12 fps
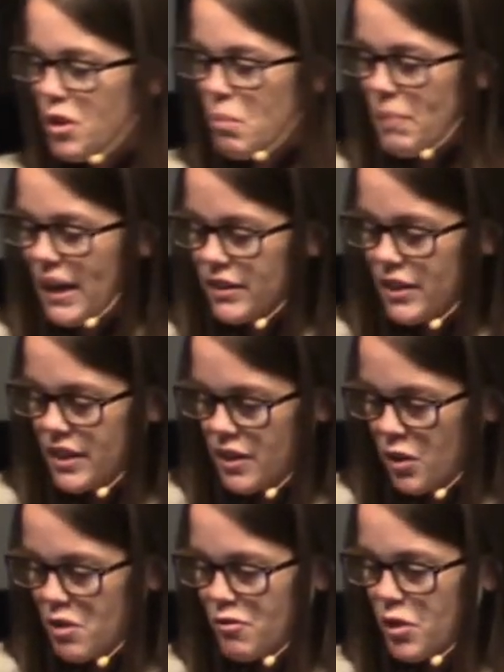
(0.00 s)
For
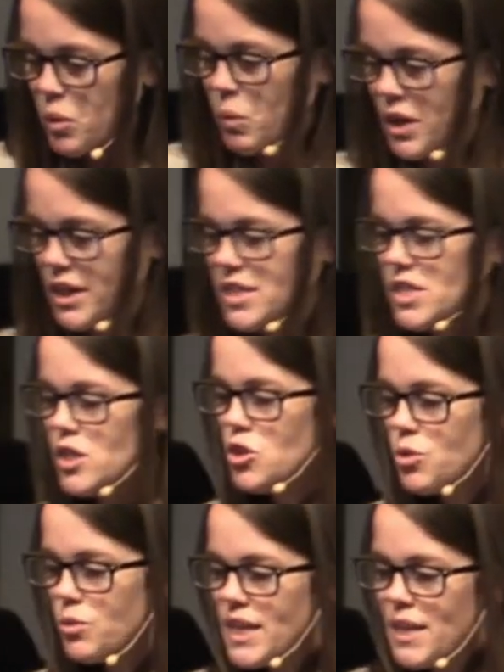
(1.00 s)
better or for worse,
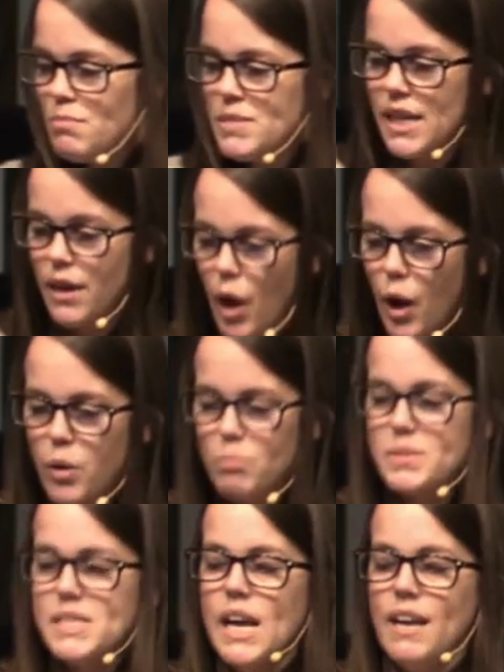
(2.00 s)
the dreams and
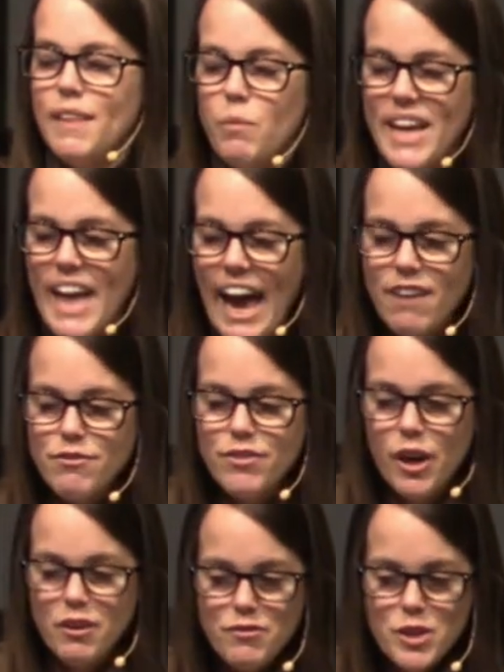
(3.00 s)
hopes that we
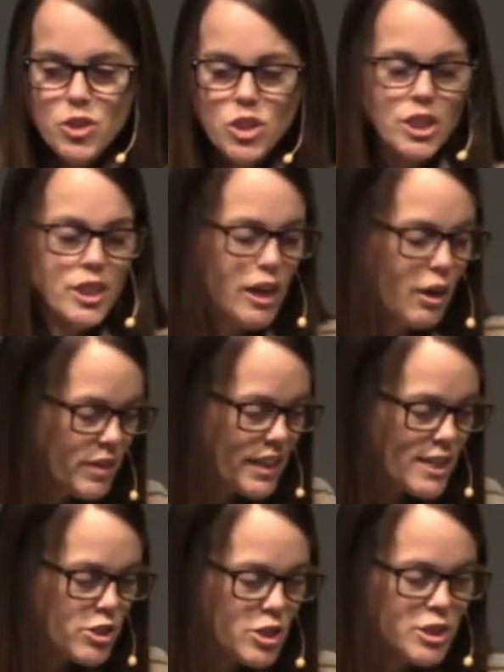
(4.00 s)
have for our future and our
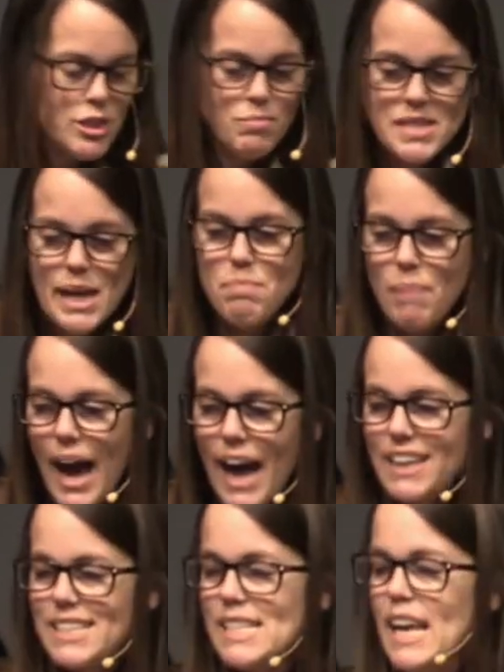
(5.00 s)
relationships, that
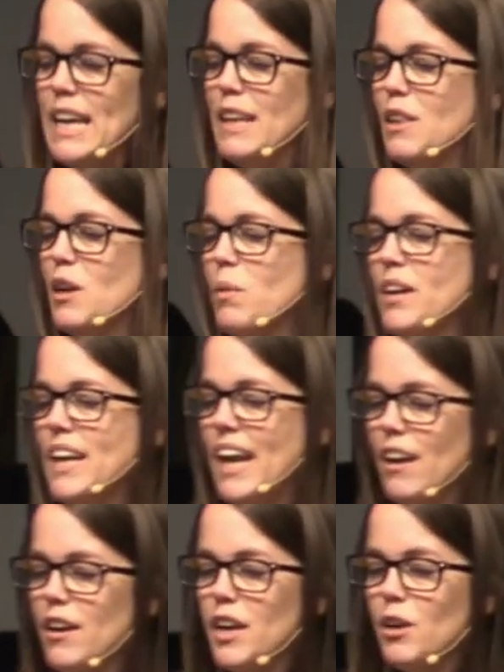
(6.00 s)
box that we're
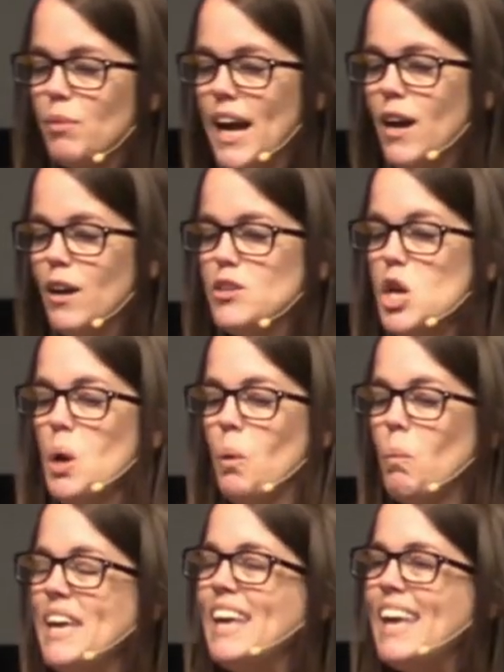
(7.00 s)
carrying around,
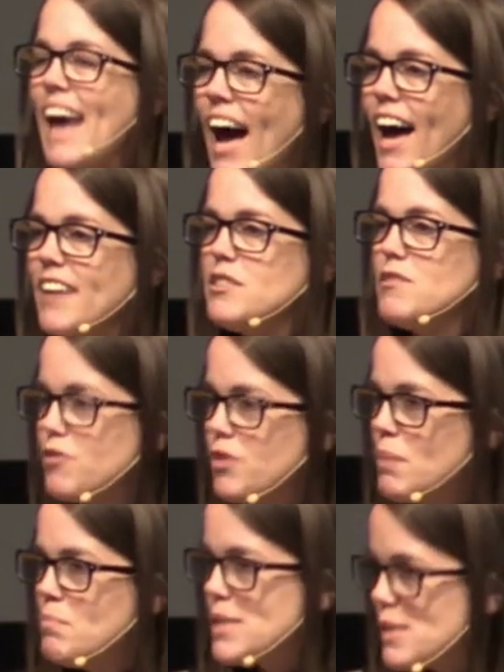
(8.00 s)
we got
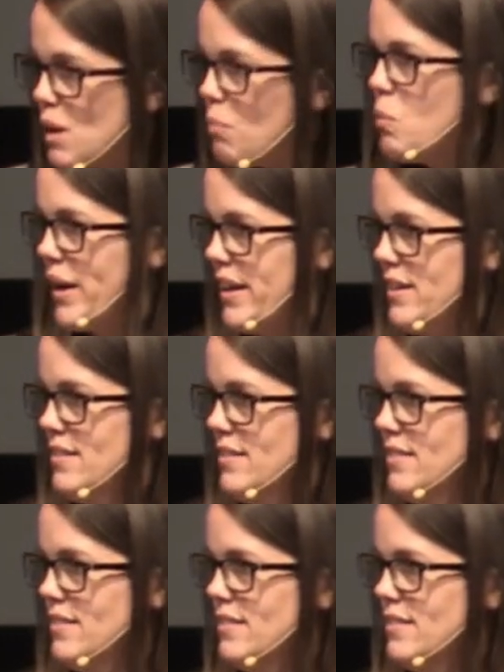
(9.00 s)
from somewhere.